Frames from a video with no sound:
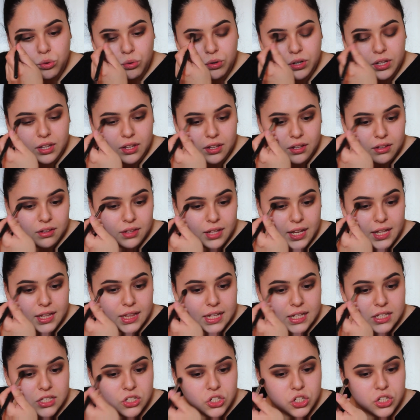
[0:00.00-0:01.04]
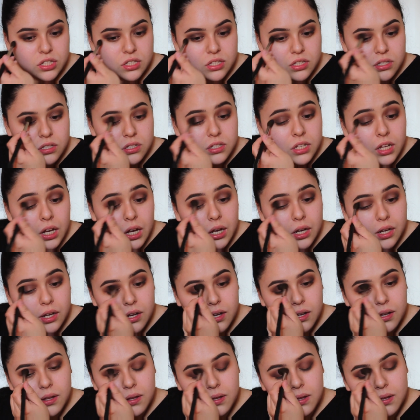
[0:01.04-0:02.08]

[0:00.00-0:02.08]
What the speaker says: Cootie. Like, that's just stuck.